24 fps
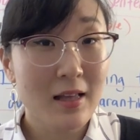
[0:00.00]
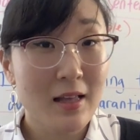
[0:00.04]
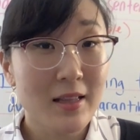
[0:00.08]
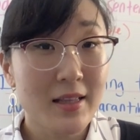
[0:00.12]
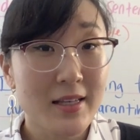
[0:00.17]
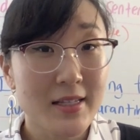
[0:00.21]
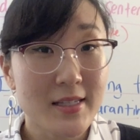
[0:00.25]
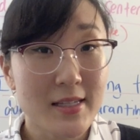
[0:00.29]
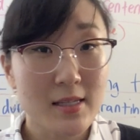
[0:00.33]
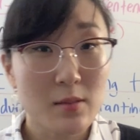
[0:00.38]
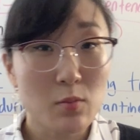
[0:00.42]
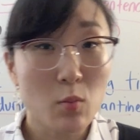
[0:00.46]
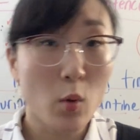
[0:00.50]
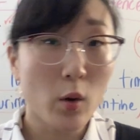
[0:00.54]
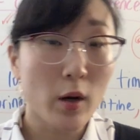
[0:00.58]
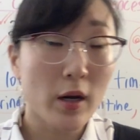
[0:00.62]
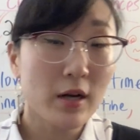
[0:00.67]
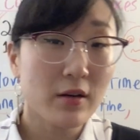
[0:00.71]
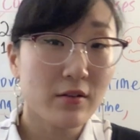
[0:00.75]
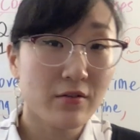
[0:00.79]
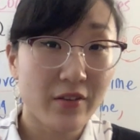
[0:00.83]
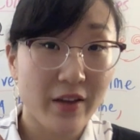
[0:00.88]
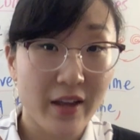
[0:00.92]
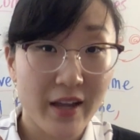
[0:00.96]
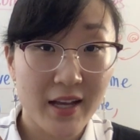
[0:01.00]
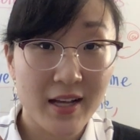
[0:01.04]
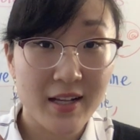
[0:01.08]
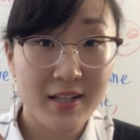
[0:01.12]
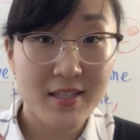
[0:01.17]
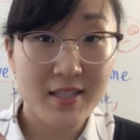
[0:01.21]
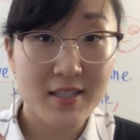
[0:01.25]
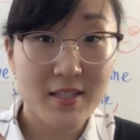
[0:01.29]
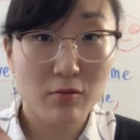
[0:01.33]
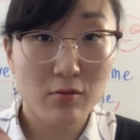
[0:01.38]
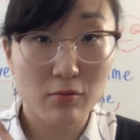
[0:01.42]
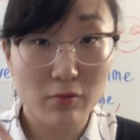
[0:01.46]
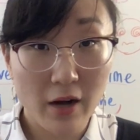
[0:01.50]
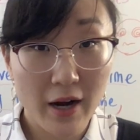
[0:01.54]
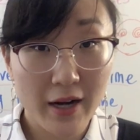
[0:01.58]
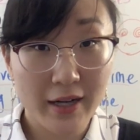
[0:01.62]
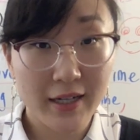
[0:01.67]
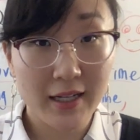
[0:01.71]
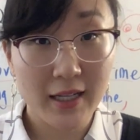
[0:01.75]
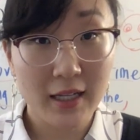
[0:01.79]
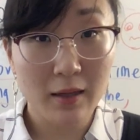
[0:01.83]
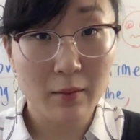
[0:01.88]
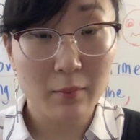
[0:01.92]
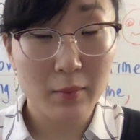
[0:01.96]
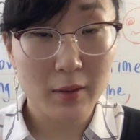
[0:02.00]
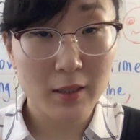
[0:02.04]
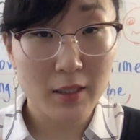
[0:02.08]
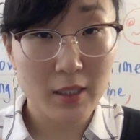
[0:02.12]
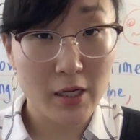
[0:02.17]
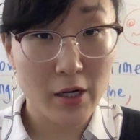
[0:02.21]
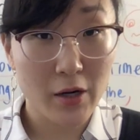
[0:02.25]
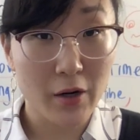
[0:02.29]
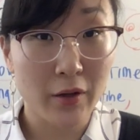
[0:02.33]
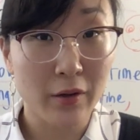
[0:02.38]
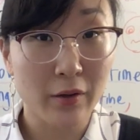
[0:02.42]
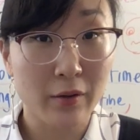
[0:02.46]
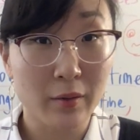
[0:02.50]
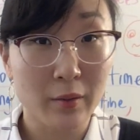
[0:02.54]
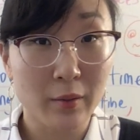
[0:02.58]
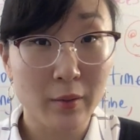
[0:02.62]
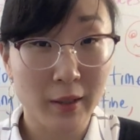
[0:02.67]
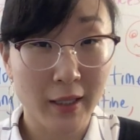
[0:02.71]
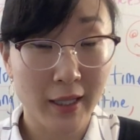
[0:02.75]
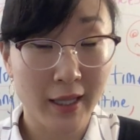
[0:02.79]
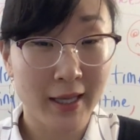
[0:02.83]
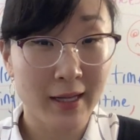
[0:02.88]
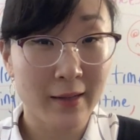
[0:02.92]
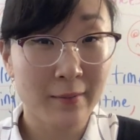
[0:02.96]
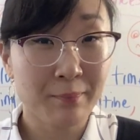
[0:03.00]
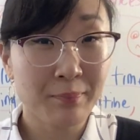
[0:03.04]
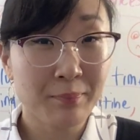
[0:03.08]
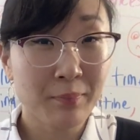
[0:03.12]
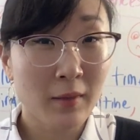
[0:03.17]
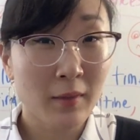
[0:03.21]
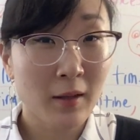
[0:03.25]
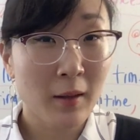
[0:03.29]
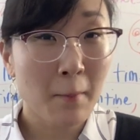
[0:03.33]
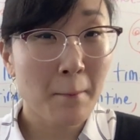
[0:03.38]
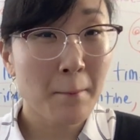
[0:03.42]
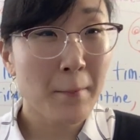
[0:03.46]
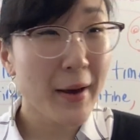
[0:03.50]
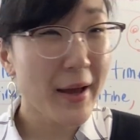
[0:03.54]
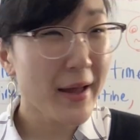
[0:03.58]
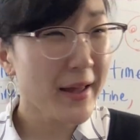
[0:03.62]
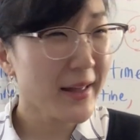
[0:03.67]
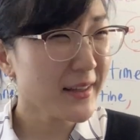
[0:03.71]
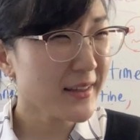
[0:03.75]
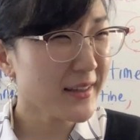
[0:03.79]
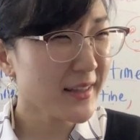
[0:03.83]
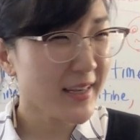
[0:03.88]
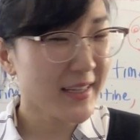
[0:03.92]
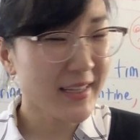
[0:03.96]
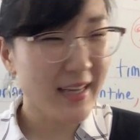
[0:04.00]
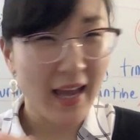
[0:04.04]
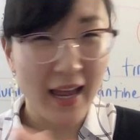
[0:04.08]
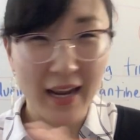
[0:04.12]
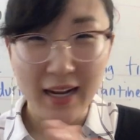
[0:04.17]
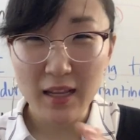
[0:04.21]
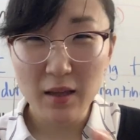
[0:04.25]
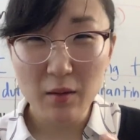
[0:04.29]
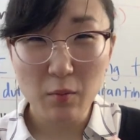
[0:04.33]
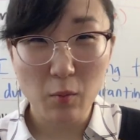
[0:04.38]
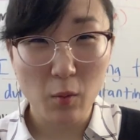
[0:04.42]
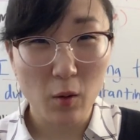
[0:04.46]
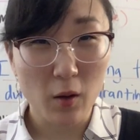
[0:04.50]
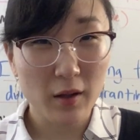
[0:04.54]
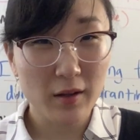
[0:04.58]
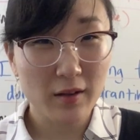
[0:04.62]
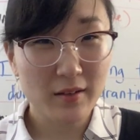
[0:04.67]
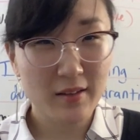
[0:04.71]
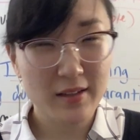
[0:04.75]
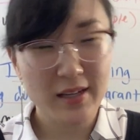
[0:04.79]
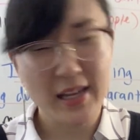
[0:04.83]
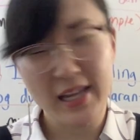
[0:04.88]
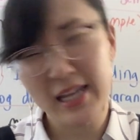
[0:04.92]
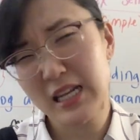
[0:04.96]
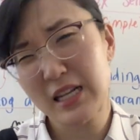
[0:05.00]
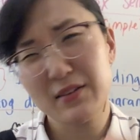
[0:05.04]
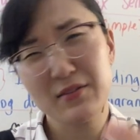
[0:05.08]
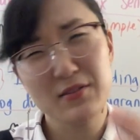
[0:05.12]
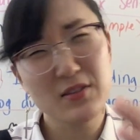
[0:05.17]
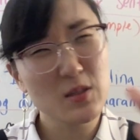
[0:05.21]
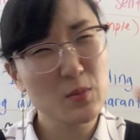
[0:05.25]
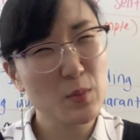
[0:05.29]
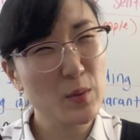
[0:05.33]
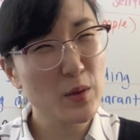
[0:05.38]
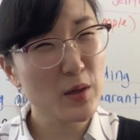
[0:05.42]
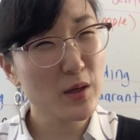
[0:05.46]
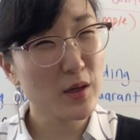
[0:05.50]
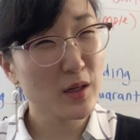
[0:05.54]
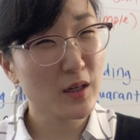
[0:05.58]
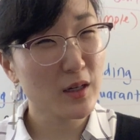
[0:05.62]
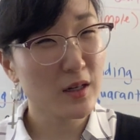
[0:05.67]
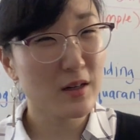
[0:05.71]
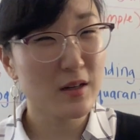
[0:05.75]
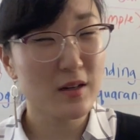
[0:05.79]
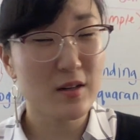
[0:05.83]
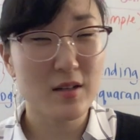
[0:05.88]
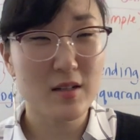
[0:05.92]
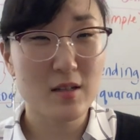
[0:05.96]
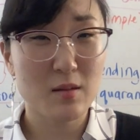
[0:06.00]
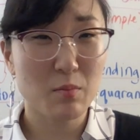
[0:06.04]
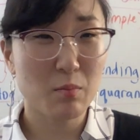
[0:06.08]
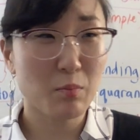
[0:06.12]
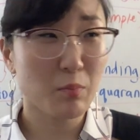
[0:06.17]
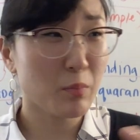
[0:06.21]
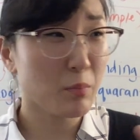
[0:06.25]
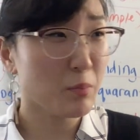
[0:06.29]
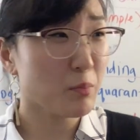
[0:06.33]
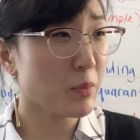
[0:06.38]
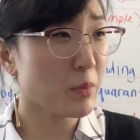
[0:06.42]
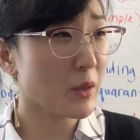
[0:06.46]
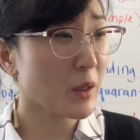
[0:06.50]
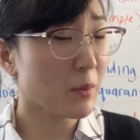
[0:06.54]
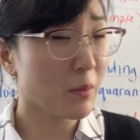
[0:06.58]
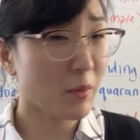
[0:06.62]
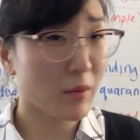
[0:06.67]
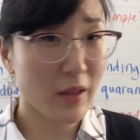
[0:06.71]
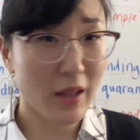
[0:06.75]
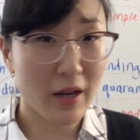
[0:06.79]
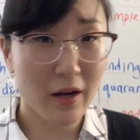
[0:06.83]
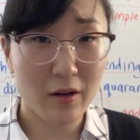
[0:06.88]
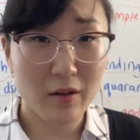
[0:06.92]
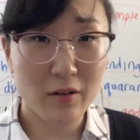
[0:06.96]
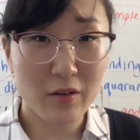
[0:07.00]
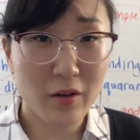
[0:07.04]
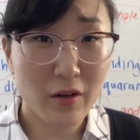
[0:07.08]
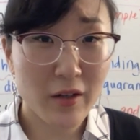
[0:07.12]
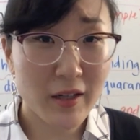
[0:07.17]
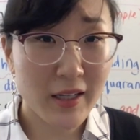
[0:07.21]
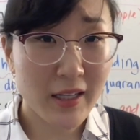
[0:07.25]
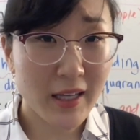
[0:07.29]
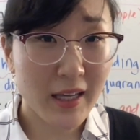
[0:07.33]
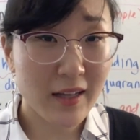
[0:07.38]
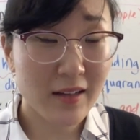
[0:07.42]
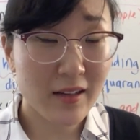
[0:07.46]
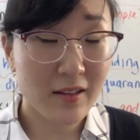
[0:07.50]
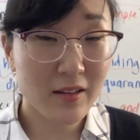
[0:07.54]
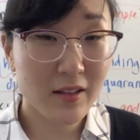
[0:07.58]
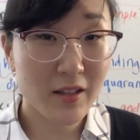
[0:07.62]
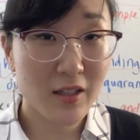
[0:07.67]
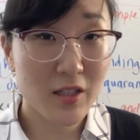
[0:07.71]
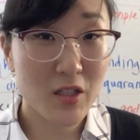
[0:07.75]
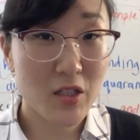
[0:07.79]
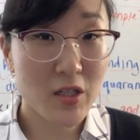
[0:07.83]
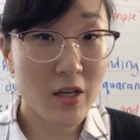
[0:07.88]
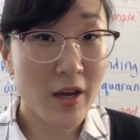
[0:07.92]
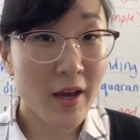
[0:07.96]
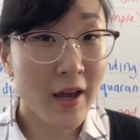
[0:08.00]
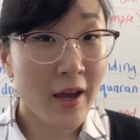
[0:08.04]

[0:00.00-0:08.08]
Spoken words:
This is more advanced writing material, okay? But like anyone, native speakers, people that are learning English,